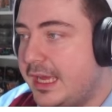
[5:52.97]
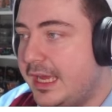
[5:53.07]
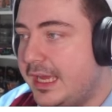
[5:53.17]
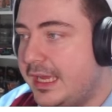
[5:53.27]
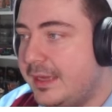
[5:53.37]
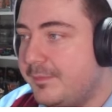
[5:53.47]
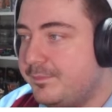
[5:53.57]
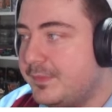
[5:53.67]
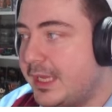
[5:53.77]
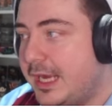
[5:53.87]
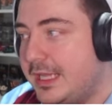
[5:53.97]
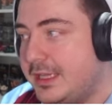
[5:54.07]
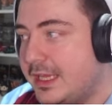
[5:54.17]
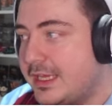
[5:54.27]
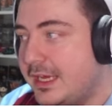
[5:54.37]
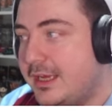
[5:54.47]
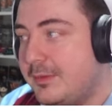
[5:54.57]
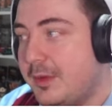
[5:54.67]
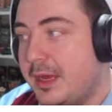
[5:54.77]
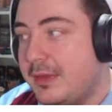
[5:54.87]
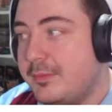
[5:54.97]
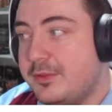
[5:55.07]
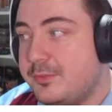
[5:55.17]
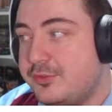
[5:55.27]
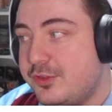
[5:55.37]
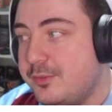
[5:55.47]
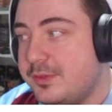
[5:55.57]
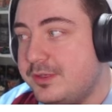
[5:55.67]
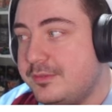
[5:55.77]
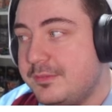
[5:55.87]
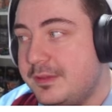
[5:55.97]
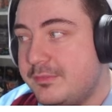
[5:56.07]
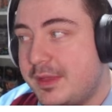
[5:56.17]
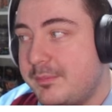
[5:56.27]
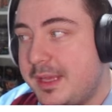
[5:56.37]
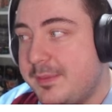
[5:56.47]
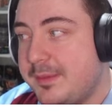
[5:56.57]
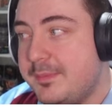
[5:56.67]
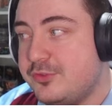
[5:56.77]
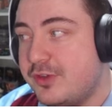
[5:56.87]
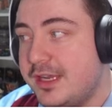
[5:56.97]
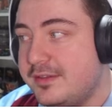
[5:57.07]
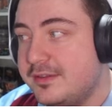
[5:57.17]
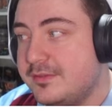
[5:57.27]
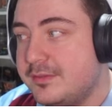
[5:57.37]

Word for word: Um, like uh, I'm, I'm assuming that maybe Madrid,